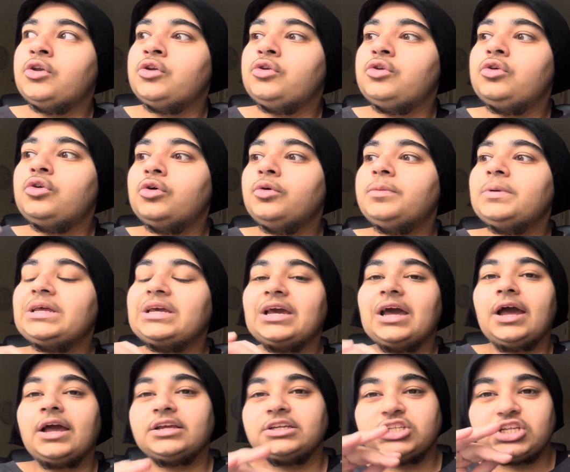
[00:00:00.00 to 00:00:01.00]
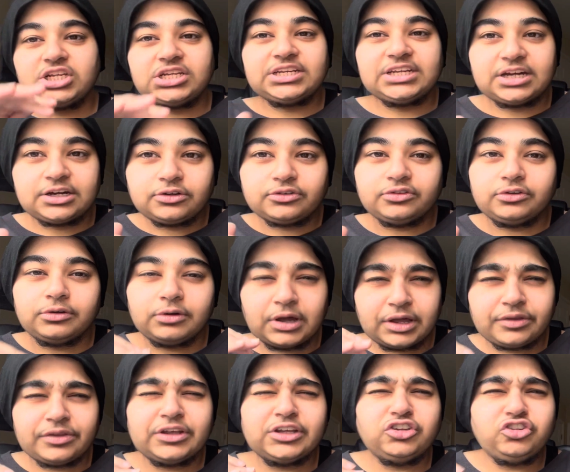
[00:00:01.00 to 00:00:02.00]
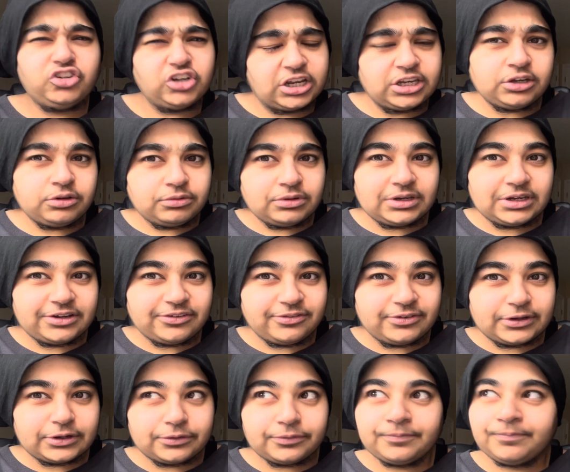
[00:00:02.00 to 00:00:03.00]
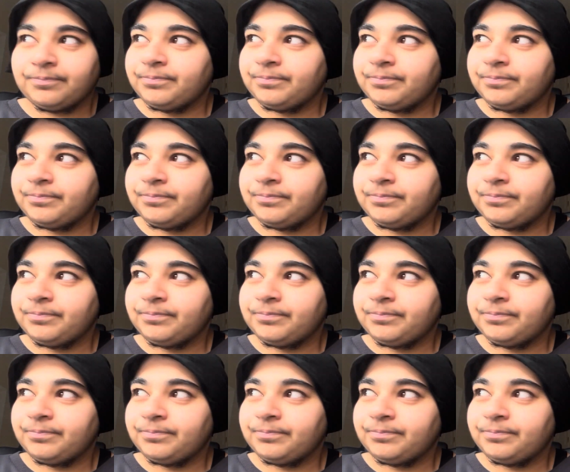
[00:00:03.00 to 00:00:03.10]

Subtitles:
Nobody actually tells you how they genuinely feel.